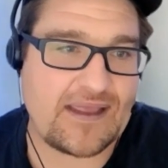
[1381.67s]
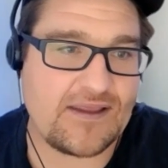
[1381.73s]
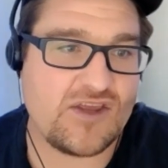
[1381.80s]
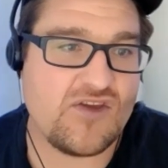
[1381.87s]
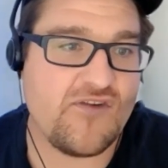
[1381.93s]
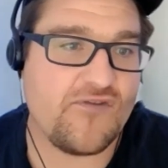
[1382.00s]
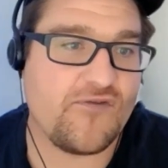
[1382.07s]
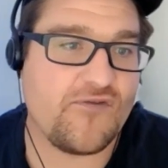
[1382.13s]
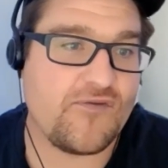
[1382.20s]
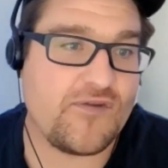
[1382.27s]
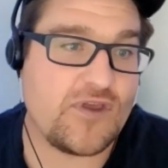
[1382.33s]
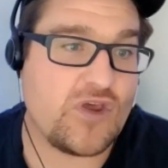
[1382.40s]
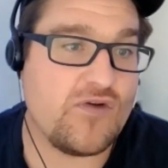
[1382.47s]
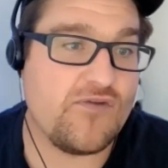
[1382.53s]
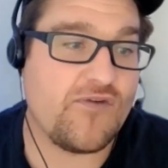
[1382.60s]

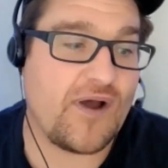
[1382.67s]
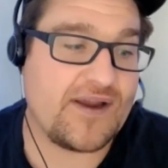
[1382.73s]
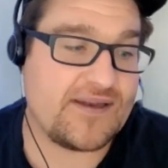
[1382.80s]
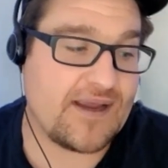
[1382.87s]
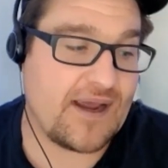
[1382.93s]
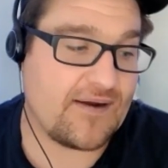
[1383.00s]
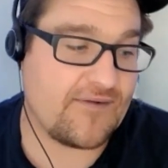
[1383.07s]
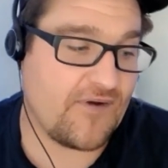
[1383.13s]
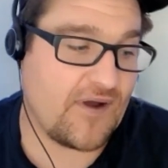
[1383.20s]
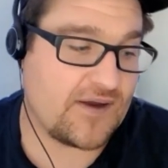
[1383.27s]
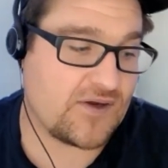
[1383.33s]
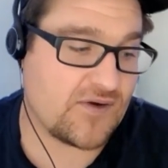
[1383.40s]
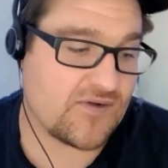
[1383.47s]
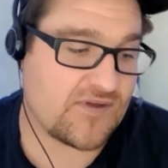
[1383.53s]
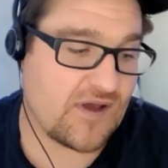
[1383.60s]
you've identified
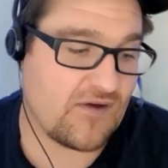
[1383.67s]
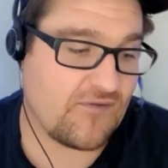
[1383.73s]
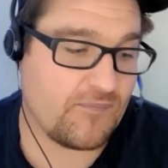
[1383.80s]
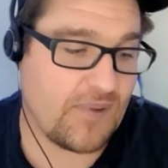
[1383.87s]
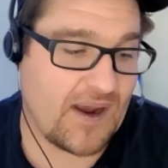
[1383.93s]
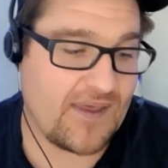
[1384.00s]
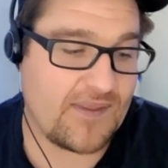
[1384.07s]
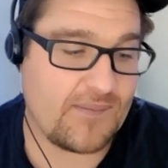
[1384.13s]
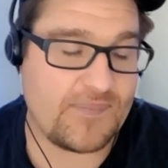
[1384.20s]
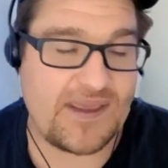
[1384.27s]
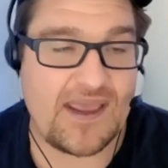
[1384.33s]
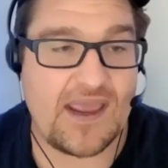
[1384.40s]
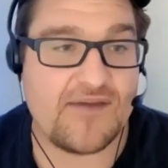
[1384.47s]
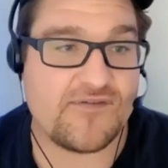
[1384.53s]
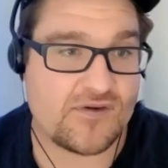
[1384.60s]
yourself by the
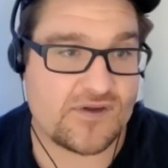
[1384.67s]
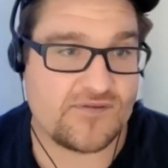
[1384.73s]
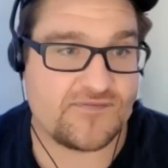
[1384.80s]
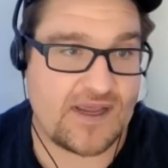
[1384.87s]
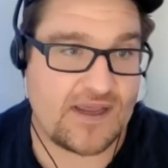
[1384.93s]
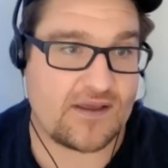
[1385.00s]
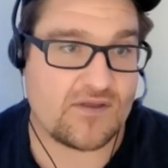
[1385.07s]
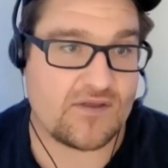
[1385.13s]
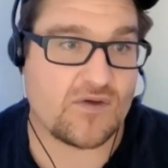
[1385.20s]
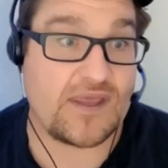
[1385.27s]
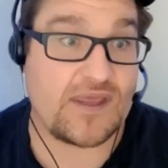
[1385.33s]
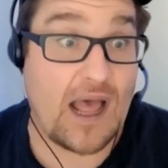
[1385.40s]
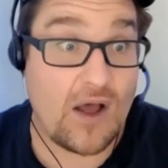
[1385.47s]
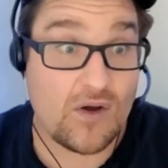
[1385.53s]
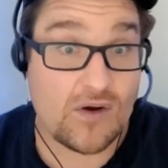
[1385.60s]
behavior you've taken. So the
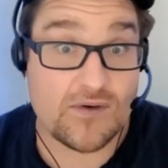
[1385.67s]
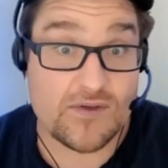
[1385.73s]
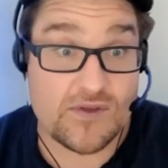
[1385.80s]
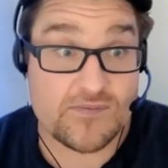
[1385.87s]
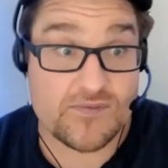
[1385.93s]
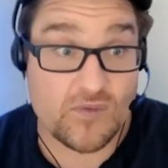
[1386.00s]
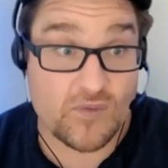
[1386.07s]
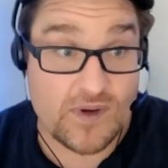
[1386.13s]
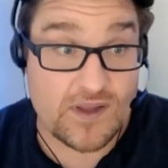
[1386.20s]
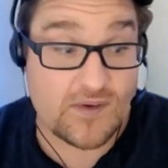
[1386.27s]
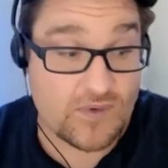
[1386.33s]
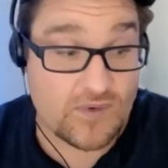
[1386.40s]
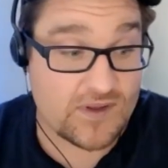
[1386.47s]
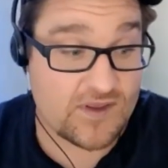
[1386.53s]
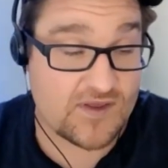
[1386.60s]
algorithms are really,
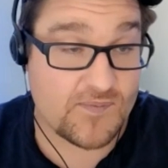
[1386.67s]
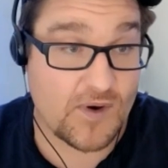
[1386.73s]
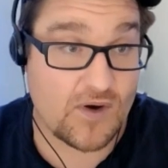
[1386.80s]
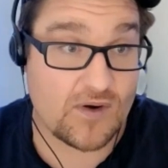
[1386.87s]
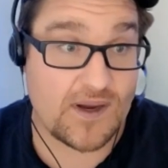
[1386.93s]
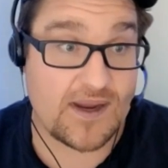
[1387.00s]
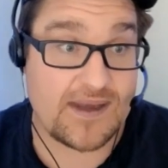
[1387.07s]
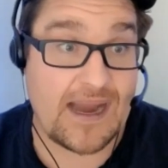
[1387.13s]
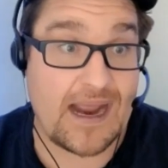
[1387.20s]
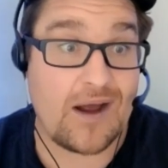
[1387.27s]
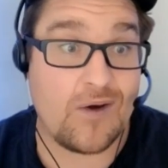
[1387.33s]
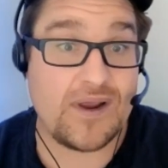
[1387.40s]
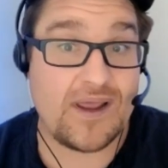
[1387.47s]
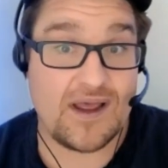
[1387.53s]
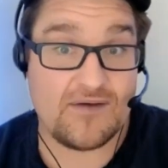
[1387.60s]
really smart. And now
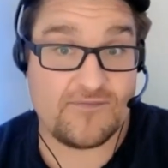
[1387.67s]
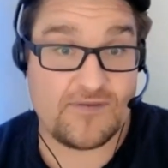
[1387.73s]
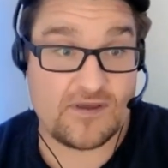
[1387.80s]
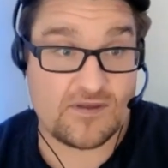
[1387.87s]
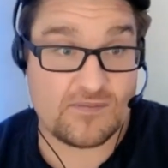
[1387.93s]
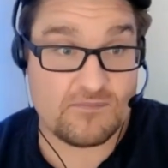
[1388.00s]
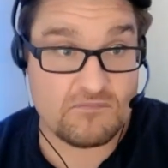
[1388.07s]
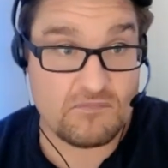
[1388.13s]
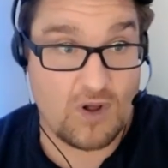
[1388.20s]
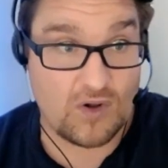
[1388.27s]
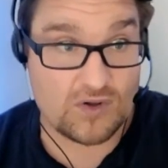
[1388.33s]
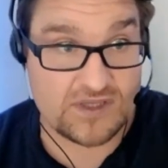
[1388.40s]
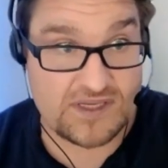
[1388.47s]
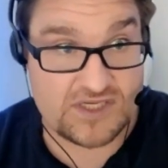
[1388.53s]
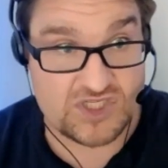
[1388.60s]
we have this
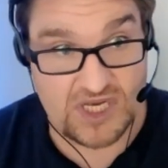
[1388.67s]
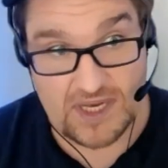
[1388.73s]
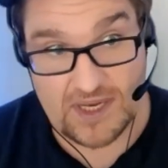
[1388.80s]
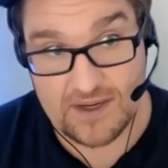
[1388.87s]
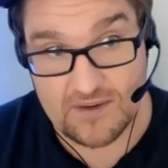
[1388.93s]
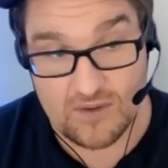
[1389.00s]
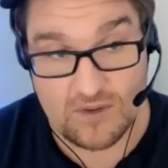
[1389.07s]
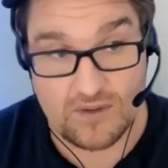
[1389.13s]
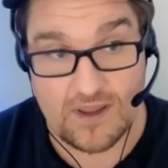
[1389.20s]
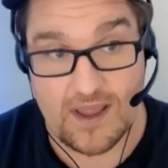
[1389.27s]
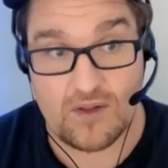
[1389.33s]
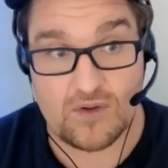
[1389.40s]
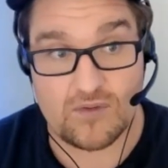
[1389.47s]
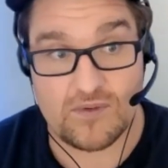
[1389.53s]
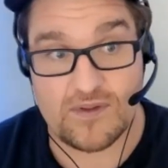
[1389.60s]
multi-channel
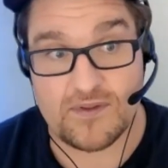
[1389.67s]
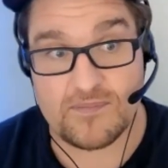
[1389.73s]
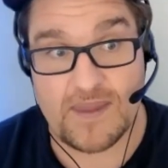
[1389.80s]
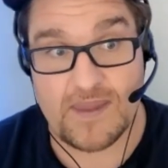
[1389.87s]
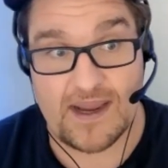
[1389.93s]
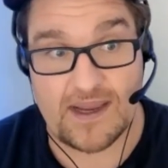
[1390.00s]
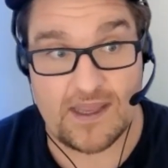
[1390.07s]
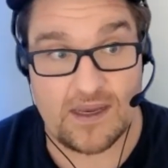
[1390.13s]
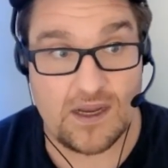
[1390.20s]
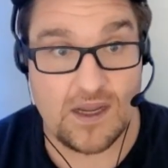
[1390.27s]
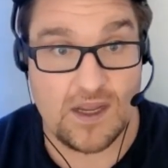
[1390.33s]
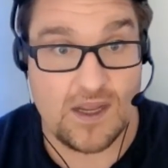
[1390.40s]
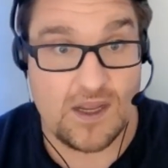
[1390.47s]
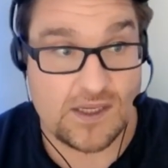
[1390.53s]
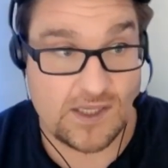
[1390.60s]
algorithm that can,
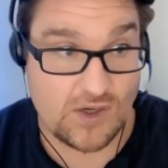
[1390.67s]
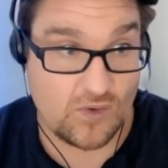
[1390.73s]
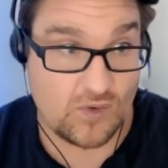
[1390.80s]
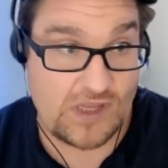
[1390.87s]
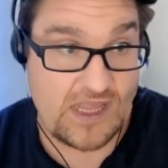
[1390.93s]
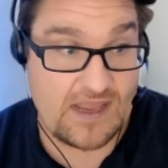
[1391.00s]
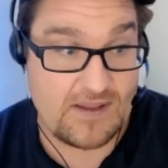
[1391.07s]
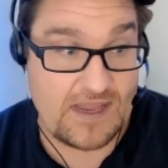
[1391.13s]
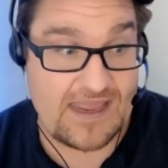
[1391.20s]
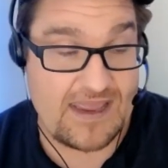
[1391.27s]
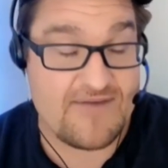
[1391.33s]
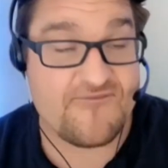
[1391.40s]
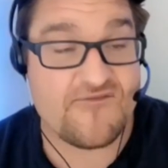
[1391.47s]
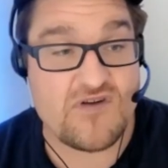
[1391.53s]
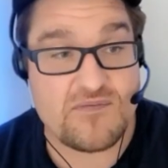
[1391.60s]

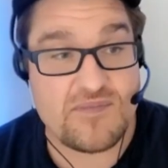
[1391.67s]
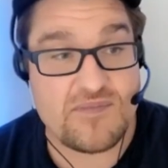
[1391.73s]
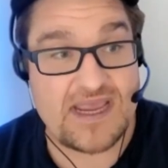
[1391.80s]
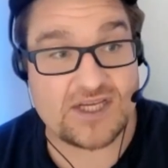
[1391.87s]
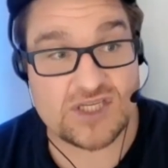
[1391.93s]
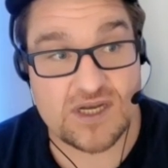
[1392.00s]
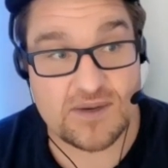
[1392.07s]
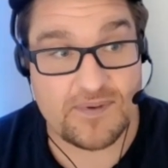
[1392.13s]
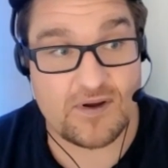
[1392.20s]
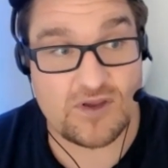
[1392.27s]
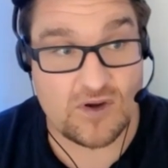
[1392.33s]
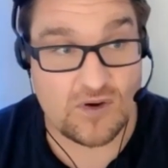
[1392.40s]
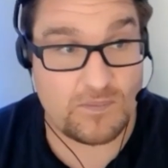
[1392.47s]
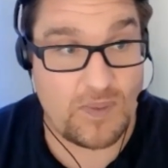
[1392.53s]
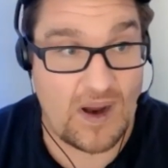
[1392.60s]
information about
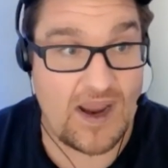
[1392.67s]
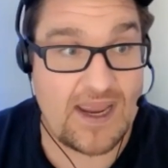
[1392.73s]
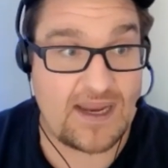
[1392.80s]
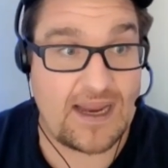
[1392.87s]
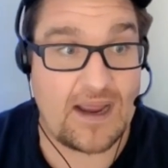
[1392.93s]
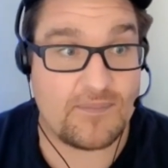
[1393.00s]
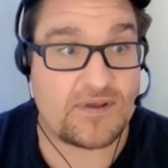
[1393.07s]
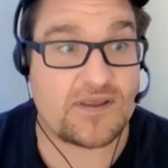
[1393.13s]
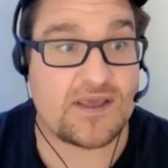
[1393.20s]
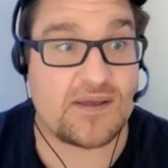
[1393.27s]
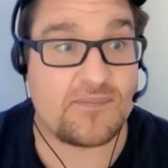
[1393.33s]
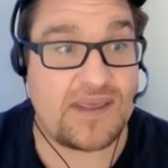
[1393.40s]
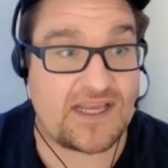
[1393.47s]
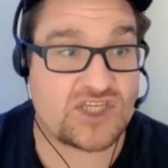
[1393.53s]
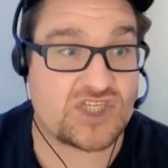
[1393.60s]
your buying habits can
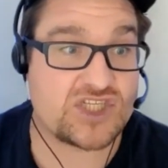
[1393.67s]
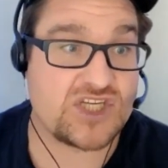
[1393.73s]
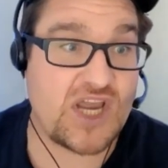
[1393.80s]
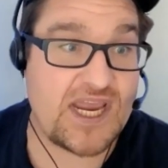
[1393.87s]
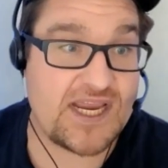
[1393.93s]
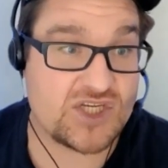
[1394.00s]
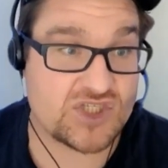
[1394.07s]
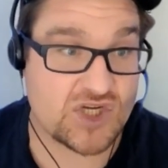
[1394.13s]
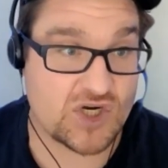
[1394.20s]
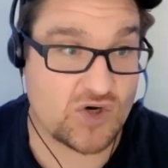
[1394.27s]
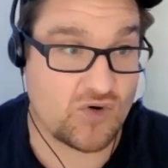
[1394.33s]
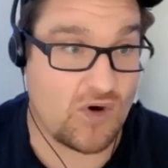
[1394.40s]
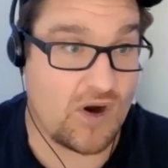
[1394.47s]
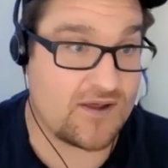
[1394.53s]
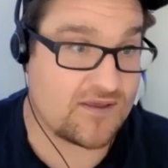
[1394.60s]
be exchanged
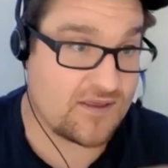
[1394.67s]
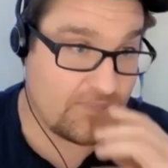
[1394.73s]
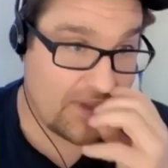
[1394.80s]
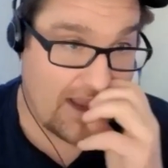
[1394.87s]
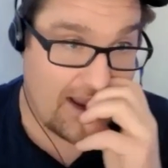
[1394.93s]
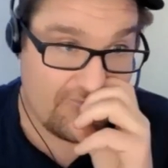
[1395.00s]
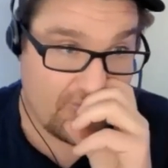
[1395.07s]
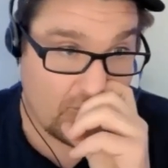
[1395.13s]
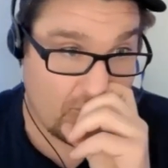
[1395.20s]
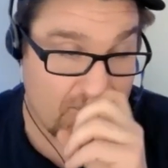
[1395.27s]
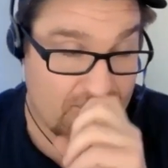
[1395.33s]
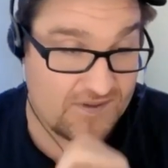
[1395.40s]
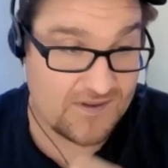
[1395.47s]
across the platforms.